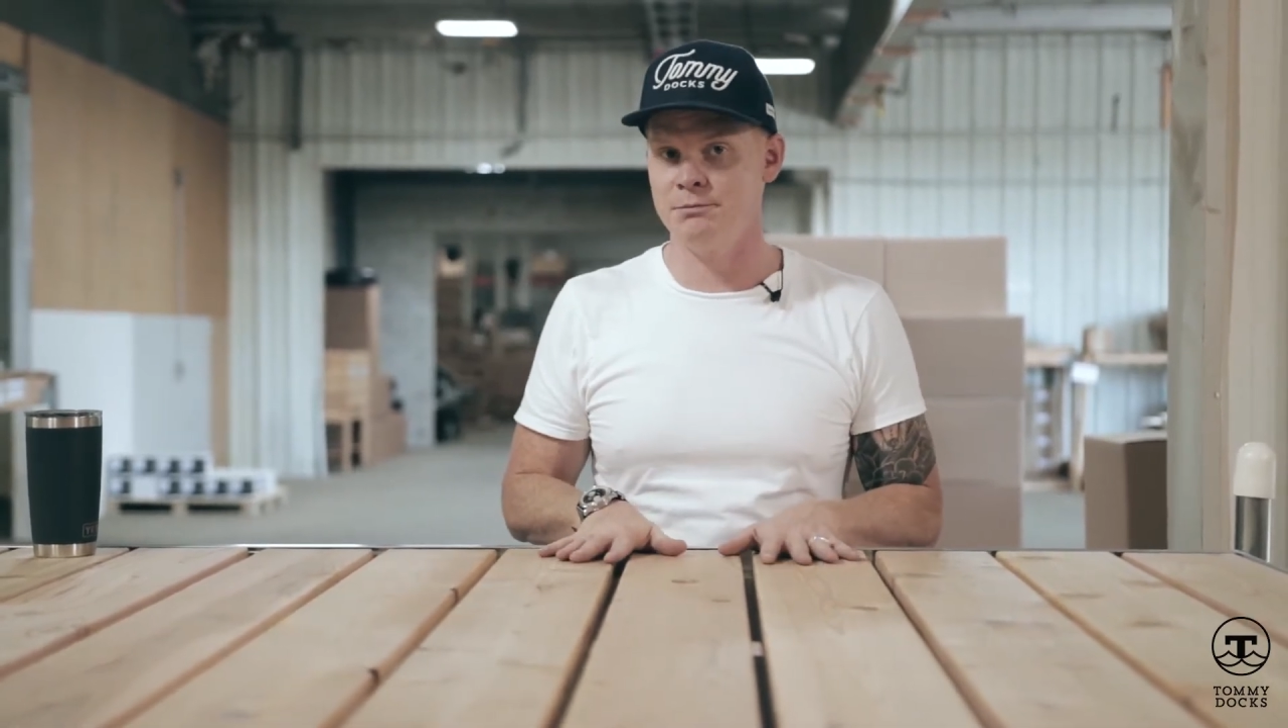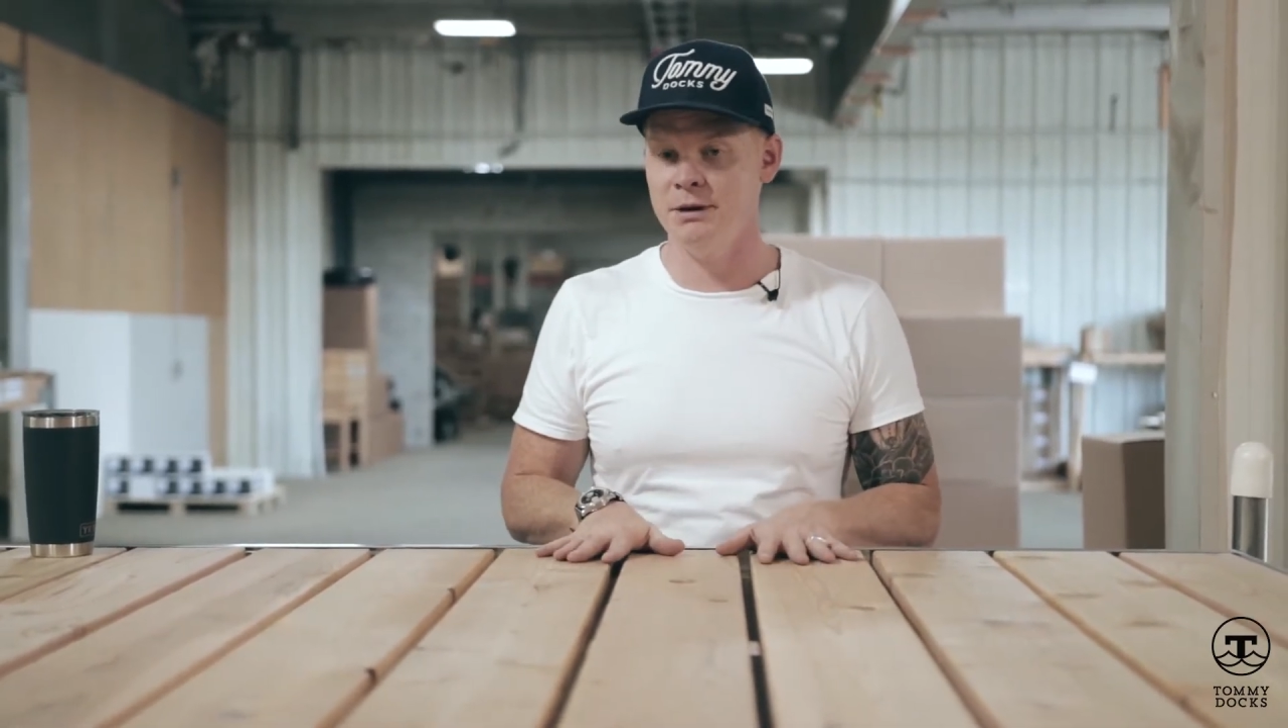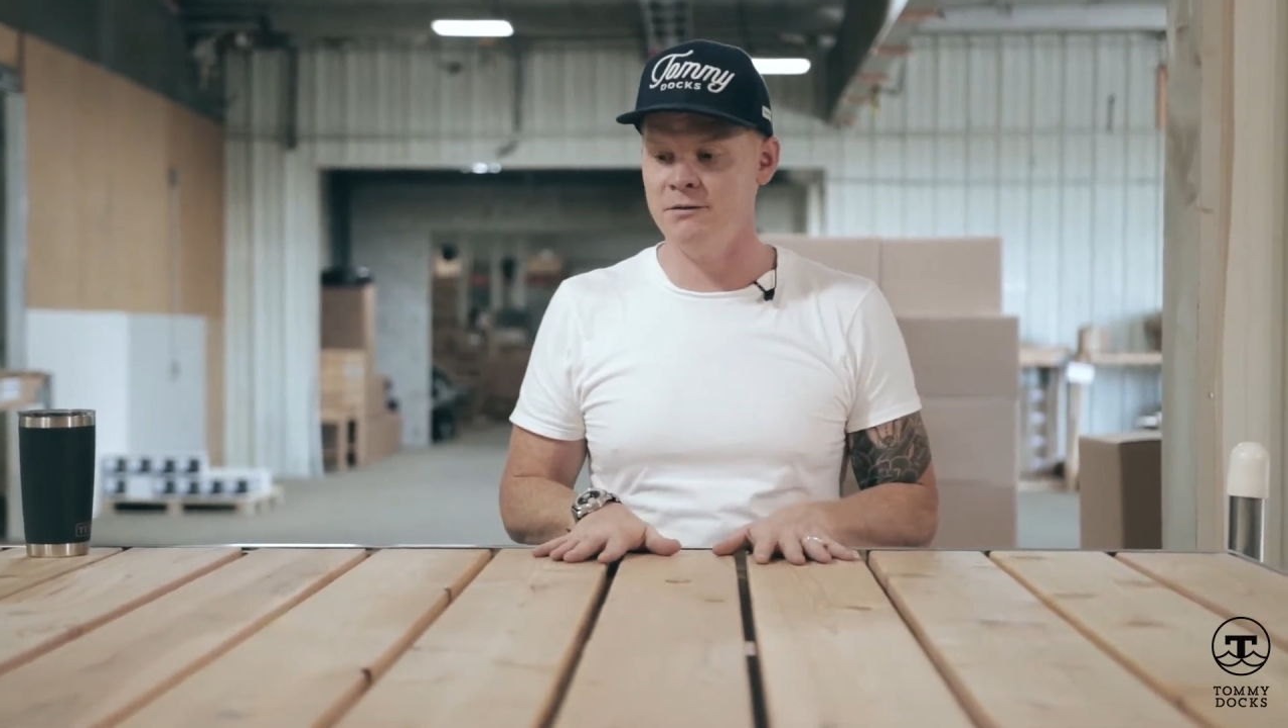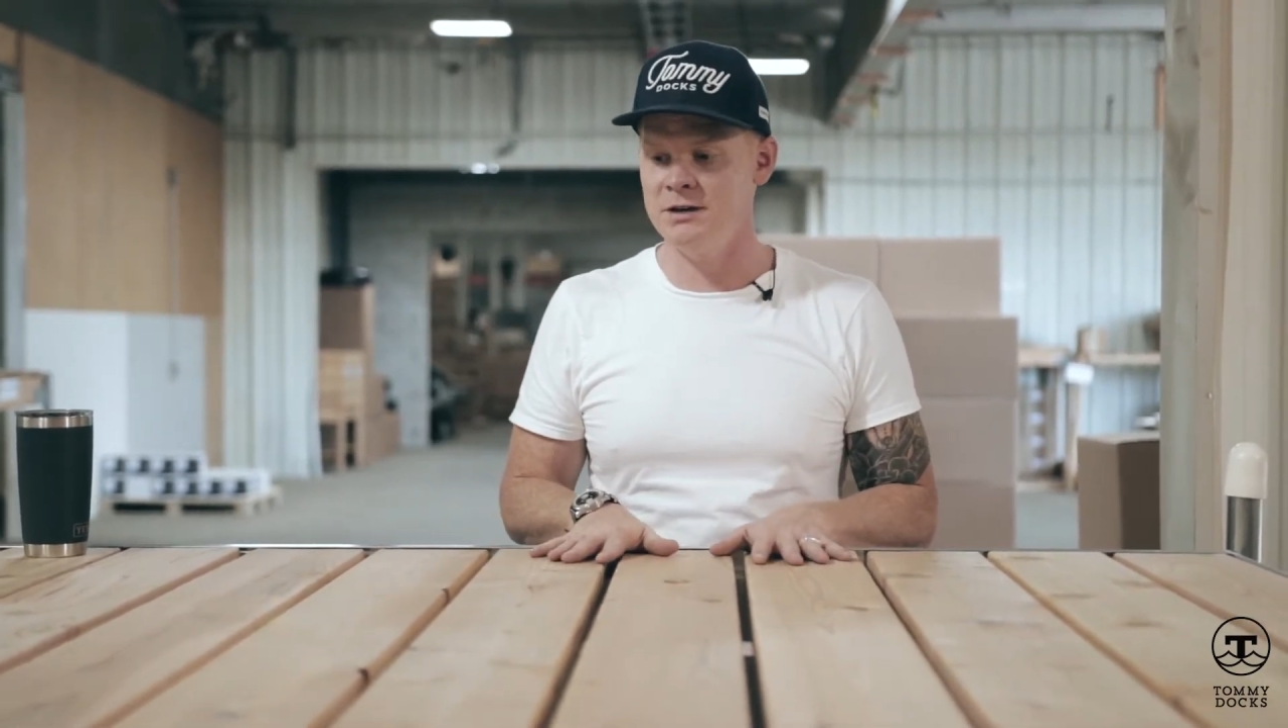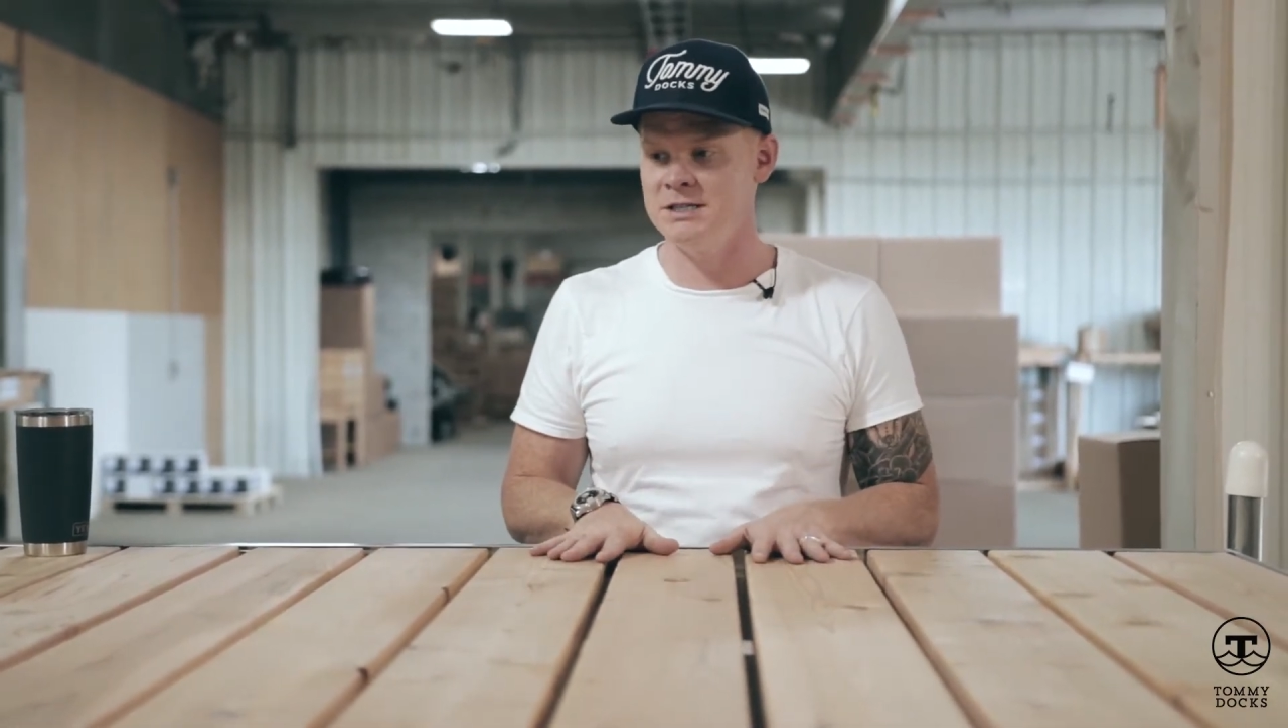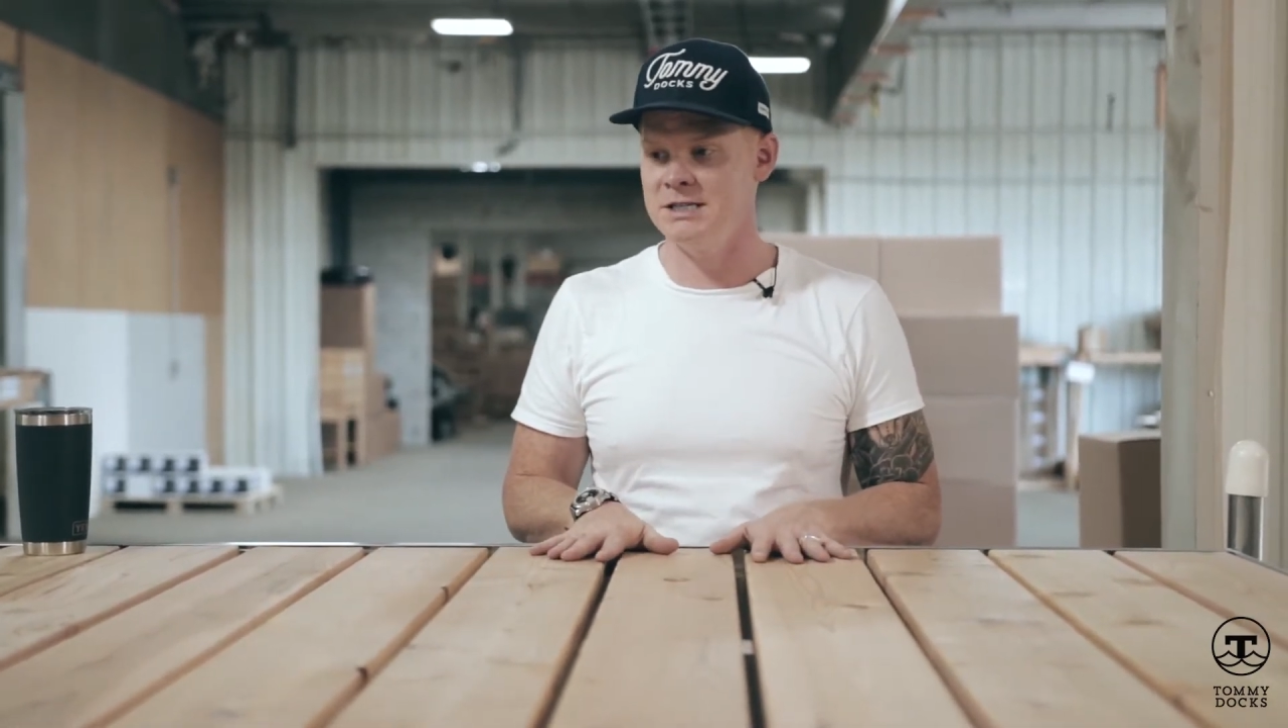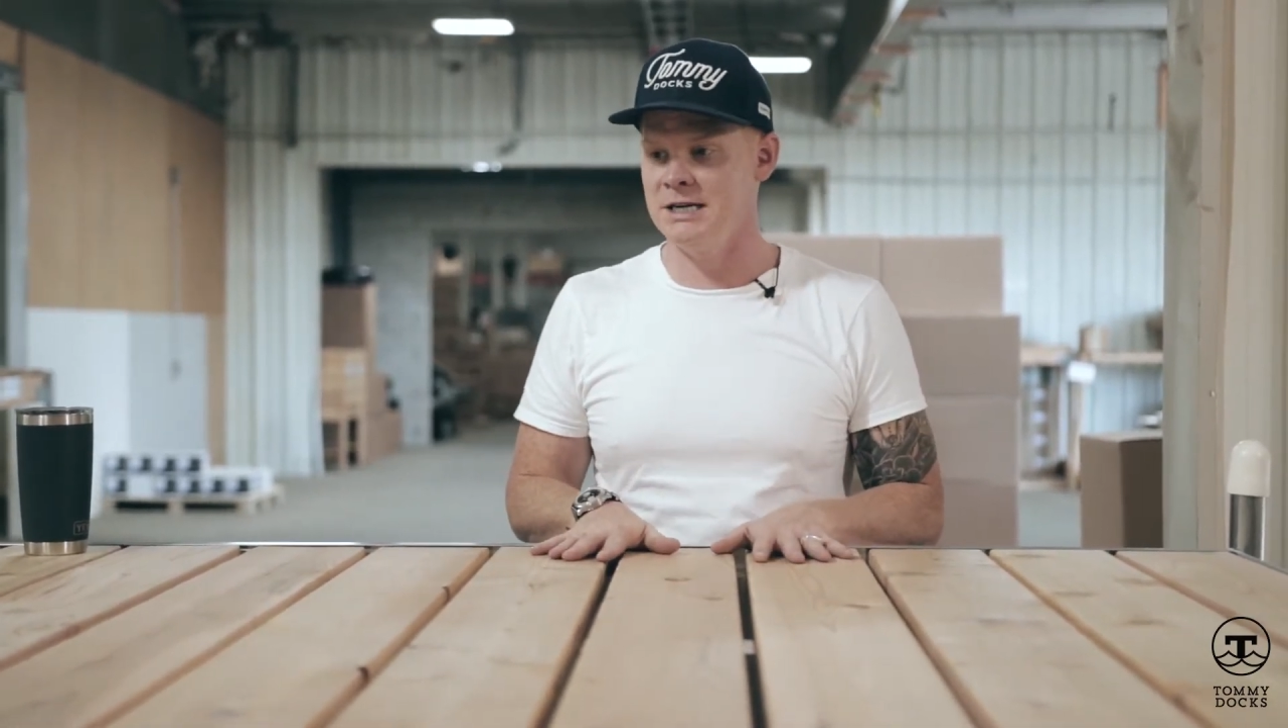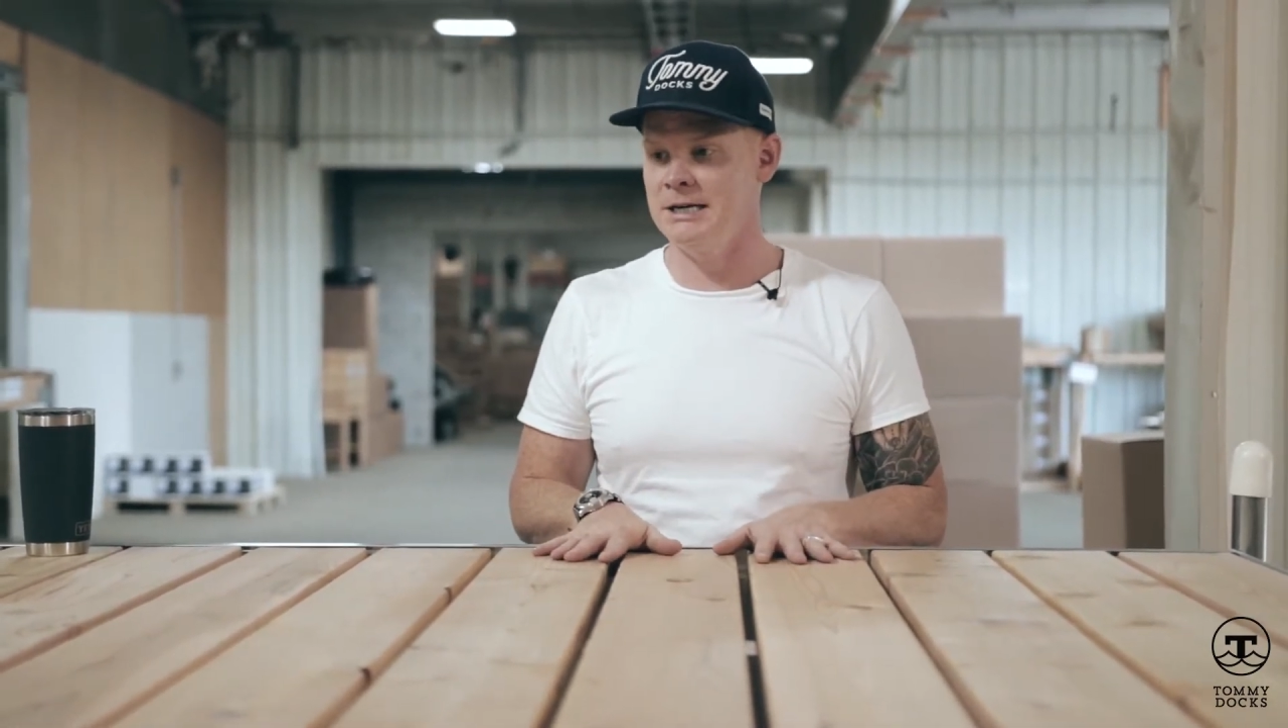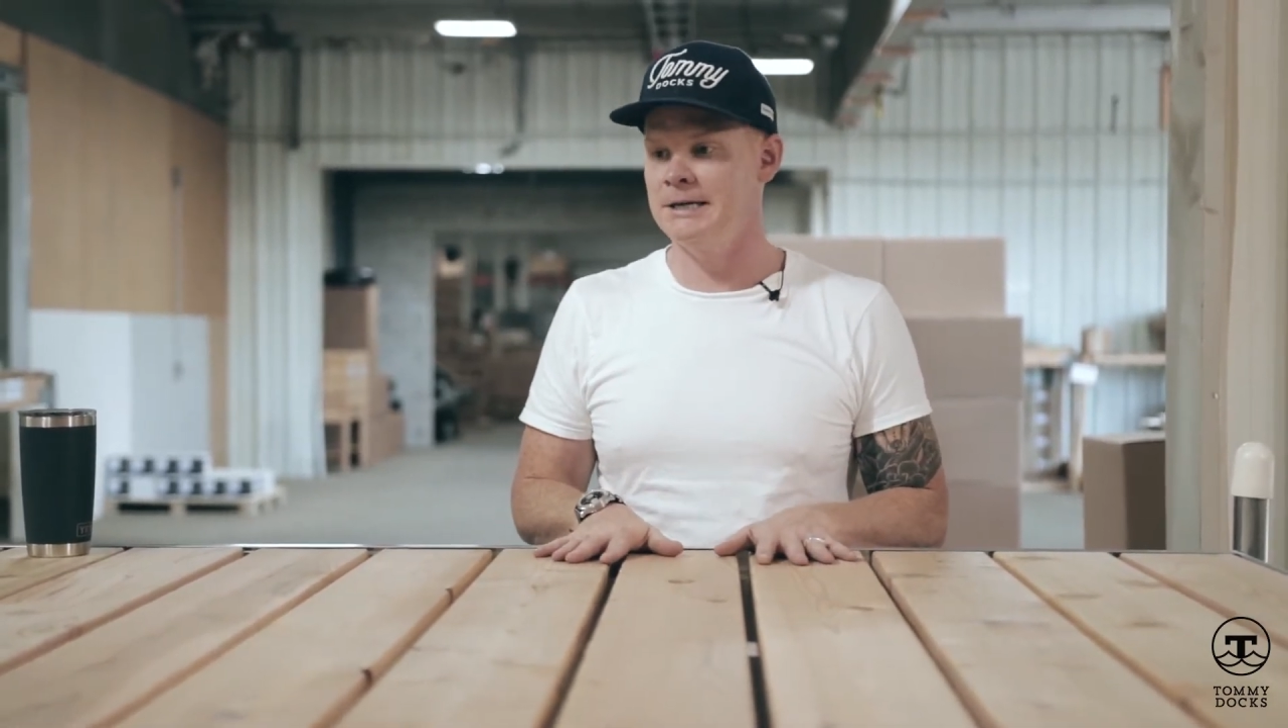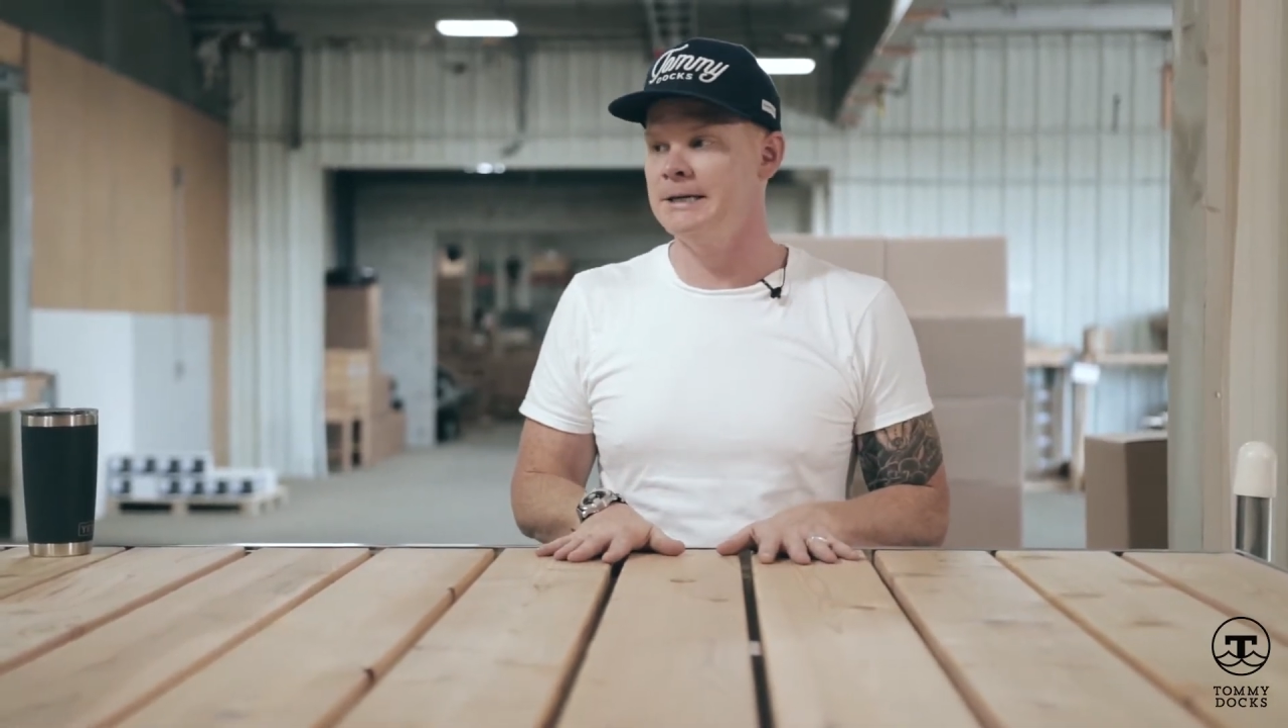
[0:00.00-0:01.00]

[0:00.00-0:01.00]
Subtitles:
PVC.